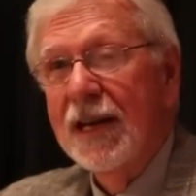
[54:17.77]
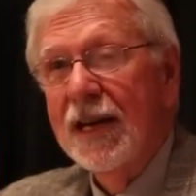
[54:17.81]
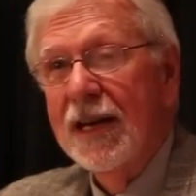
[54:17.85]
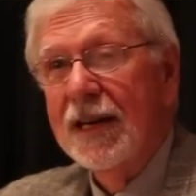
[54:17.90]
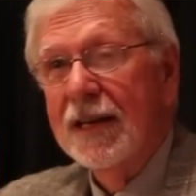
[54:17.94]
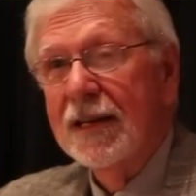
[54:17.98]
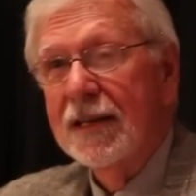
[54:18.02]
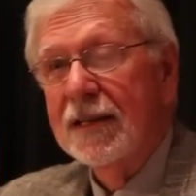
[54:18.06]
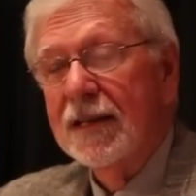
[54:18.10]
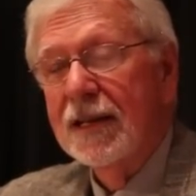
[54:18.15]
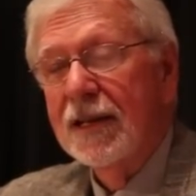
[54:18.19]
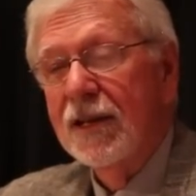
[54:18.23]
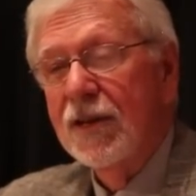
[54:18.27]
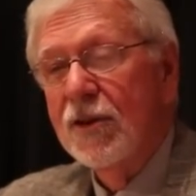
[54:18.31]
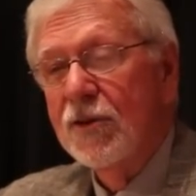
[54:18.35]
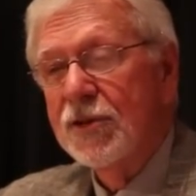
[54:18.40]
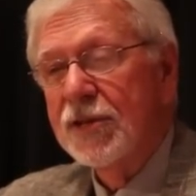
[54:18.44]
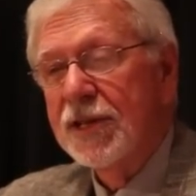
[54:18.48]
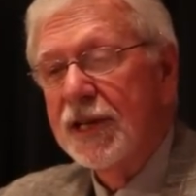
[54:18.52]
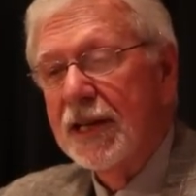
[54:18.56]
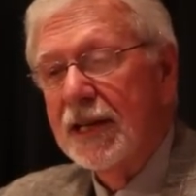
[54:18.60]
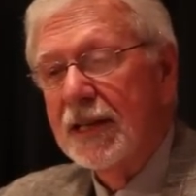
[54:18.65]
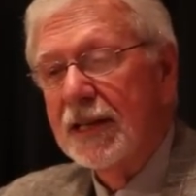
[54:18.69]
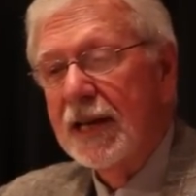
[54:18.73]
at
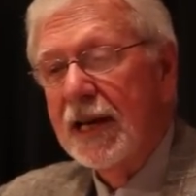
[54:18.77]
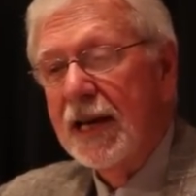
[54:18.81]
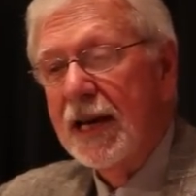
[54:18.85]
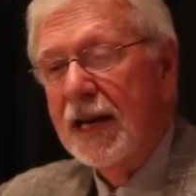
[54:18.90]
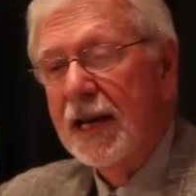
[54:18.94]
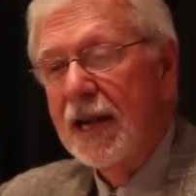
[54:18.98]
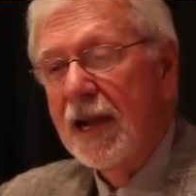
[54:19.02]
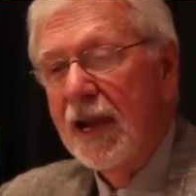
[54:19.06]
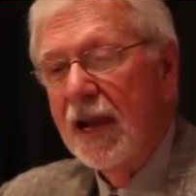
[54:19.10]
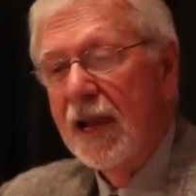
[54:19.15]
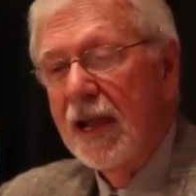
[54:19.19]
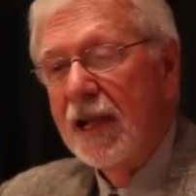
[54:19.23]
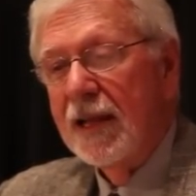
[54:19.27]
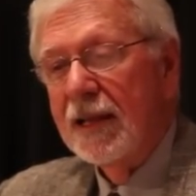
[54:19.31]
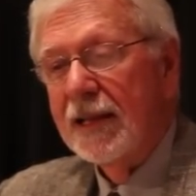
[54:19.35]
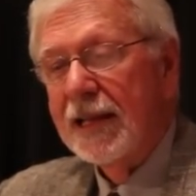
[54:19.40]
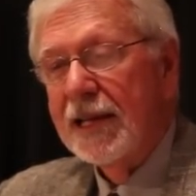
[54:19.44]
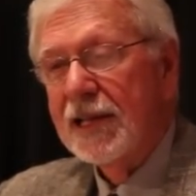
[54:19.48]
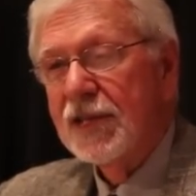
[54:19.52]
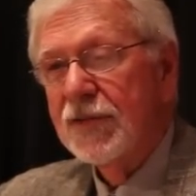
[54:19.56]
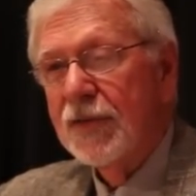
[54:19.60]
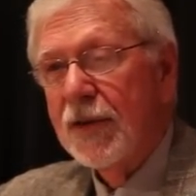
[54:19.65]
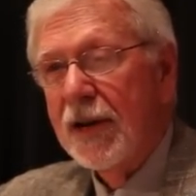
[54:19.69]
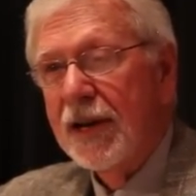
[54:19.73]
UCLA uh,
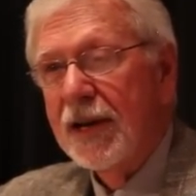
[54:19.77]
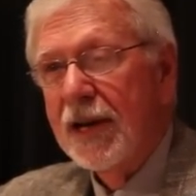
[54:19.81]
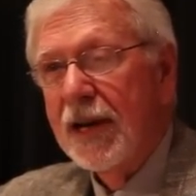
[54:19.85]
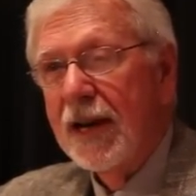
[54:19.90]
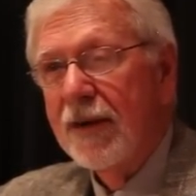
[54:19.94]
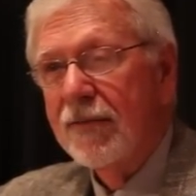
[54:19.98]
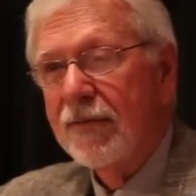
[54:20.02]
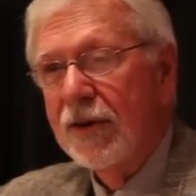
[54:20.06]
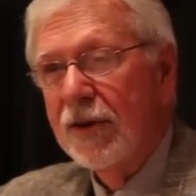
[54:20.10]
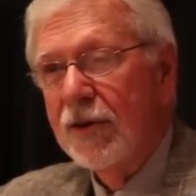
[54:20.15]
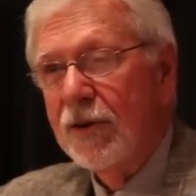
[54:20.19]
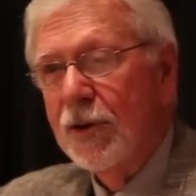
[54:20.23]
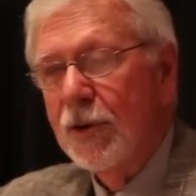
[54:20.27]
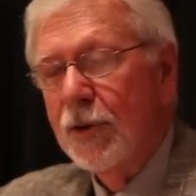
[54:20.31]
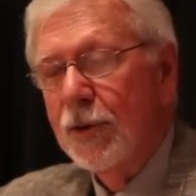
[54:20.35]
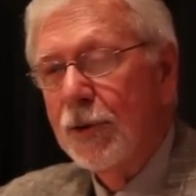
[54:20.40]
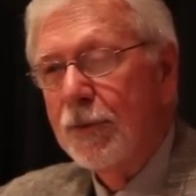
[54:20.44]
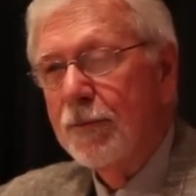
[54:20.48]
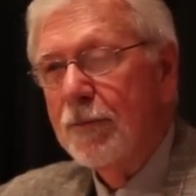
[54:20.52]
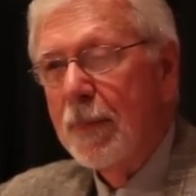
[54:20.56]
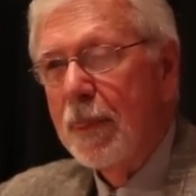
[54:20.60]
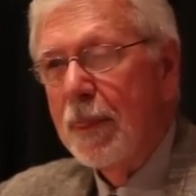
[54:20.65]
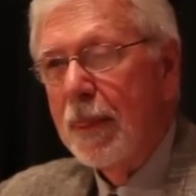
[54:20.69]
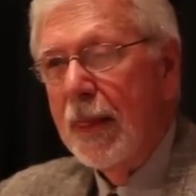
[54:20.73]
last Friday
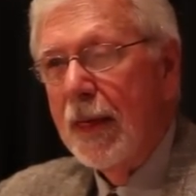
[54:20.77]
afternoon,